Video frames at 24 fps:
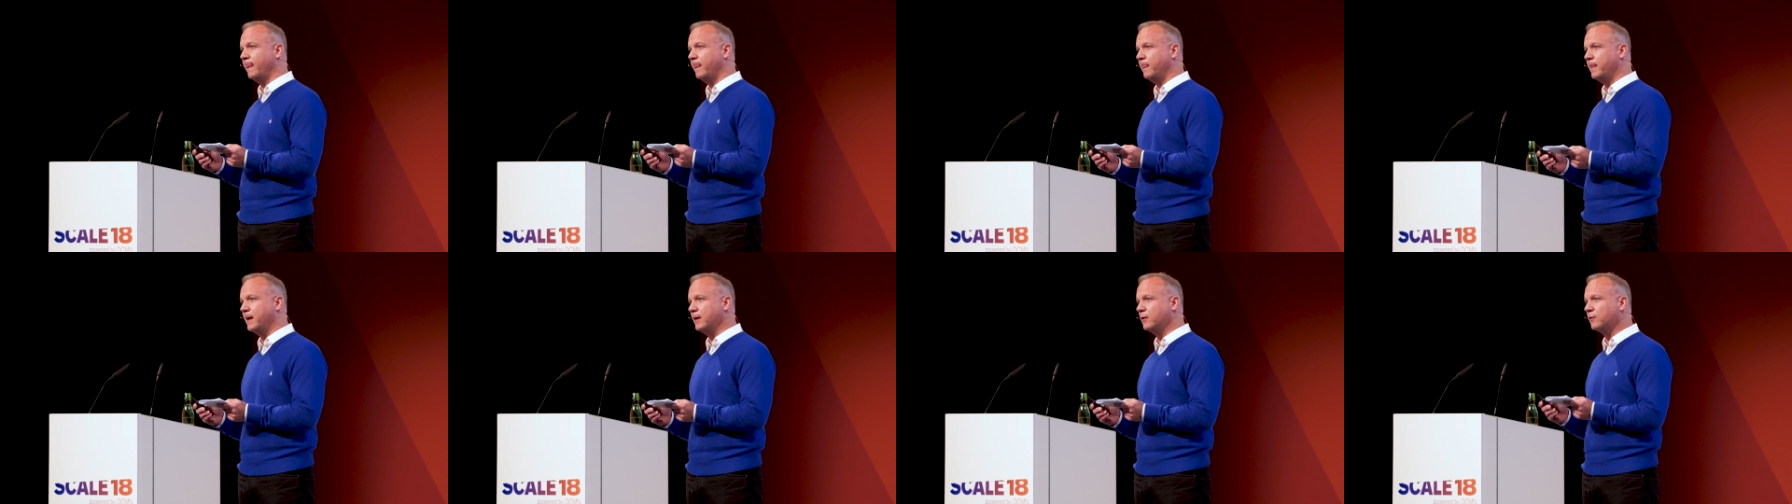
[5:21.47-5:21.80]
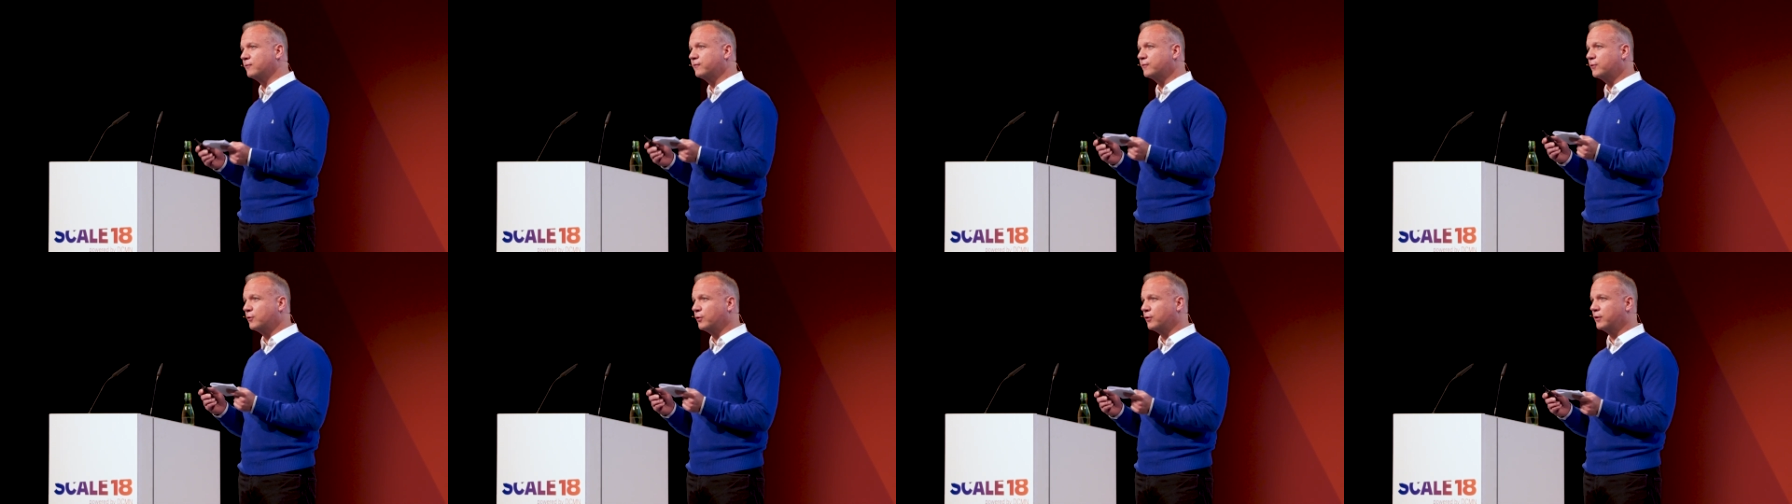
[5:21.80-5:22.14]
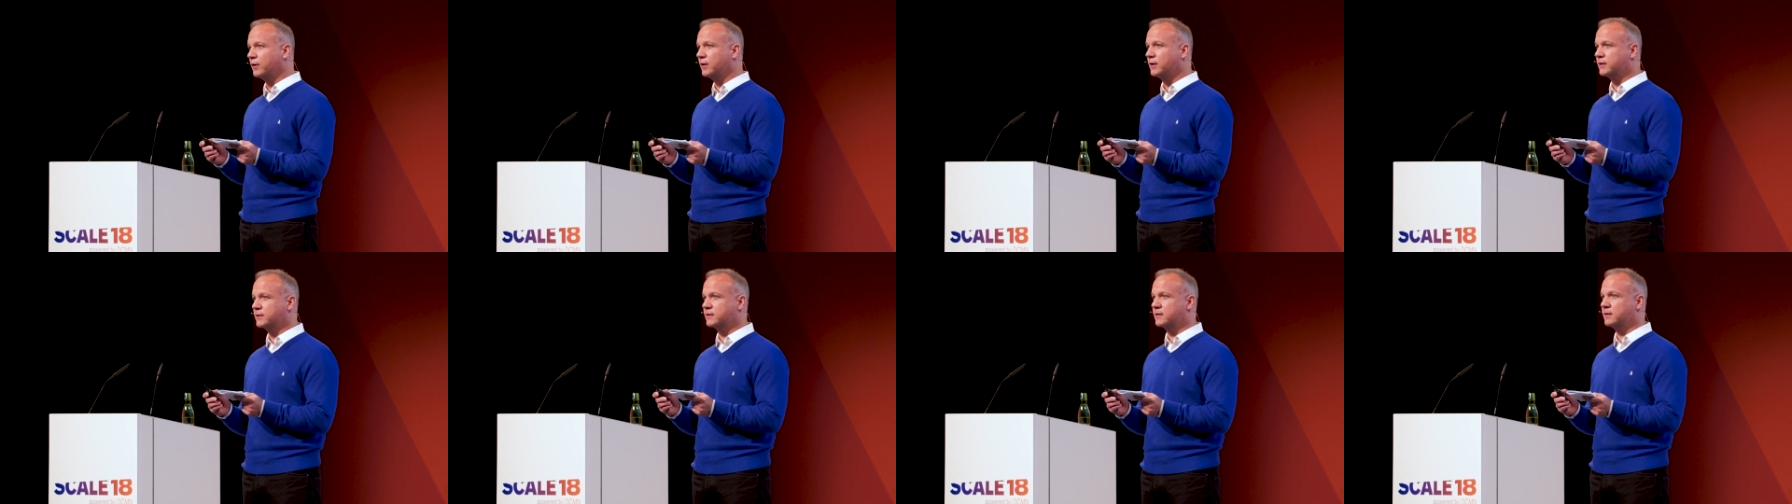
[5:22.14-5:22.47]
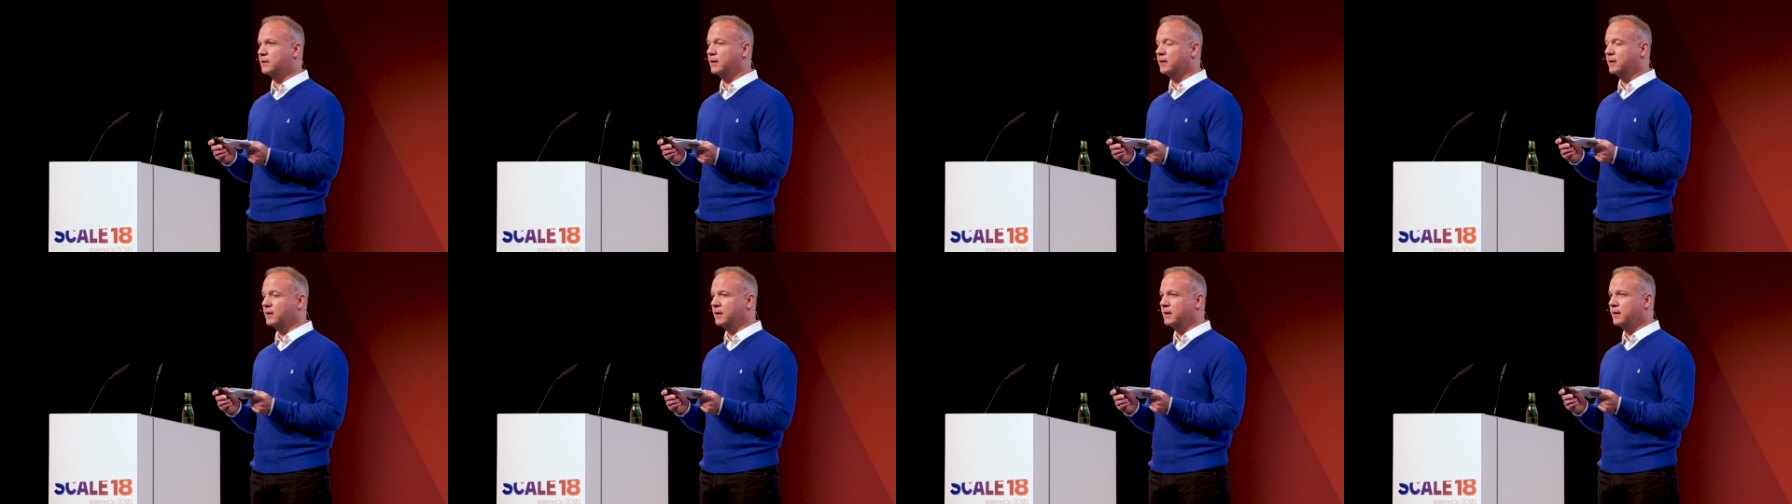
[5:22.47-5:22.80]
Then, of course,
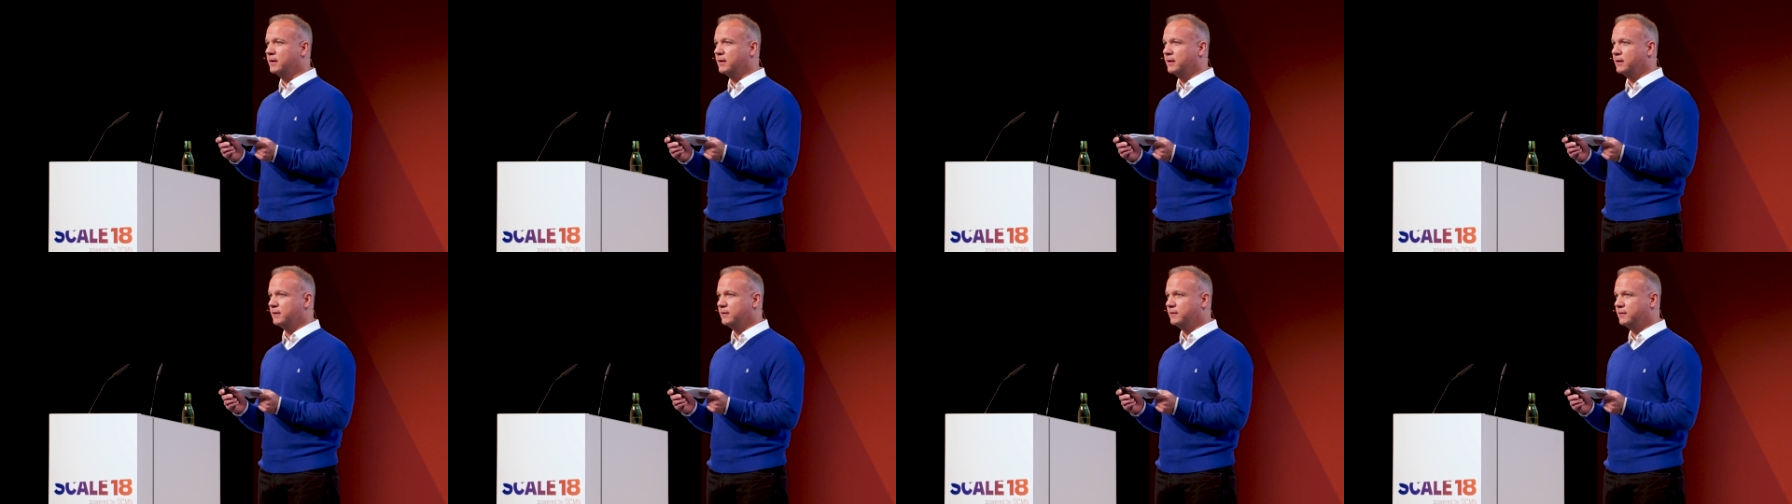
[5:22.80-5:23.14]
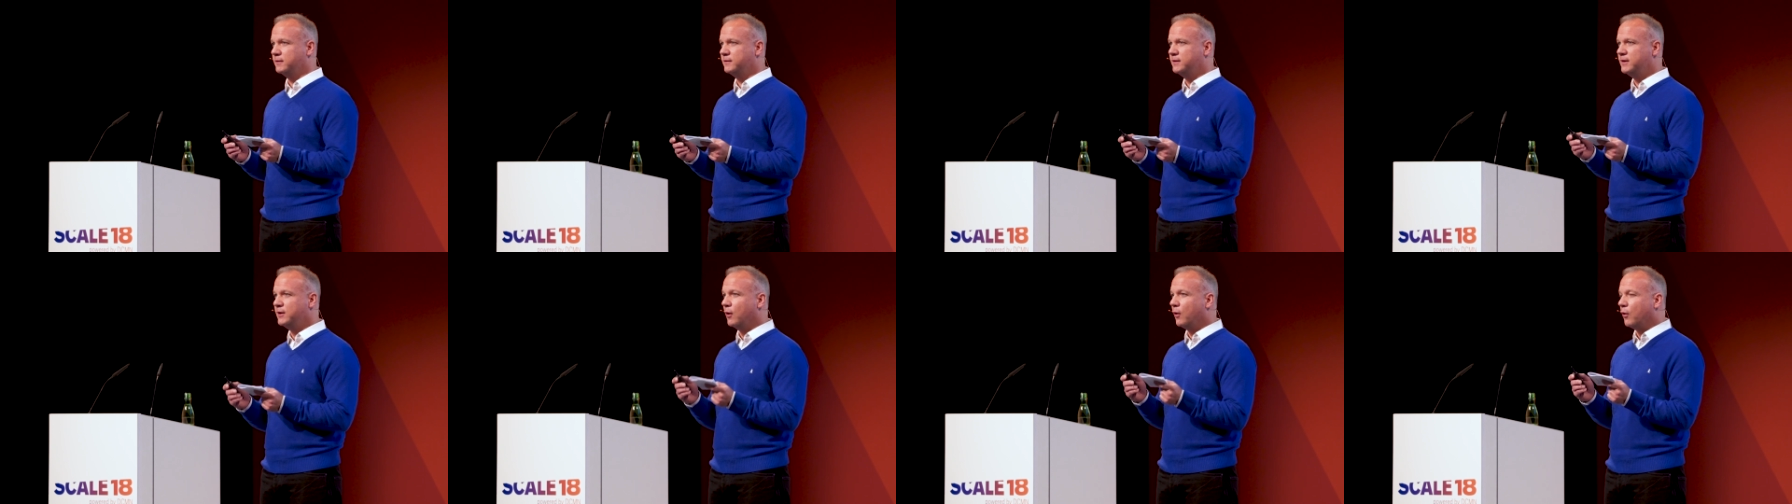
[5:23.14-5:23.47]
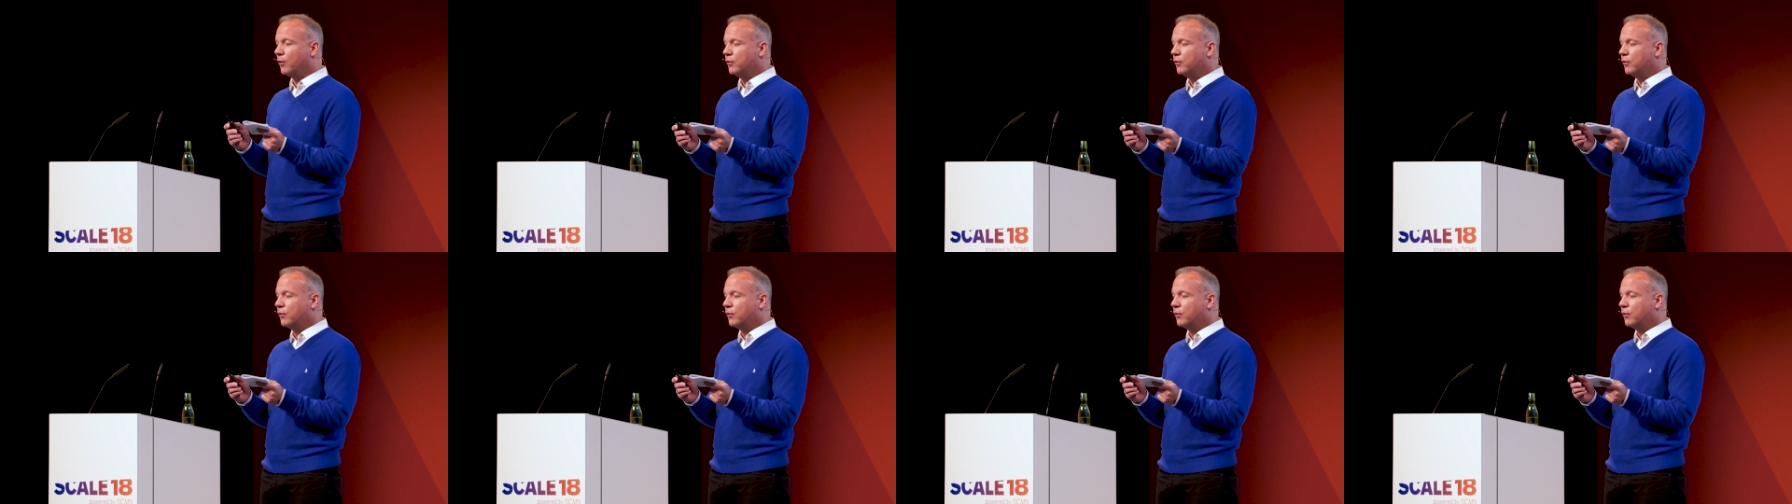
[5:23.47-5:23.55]
the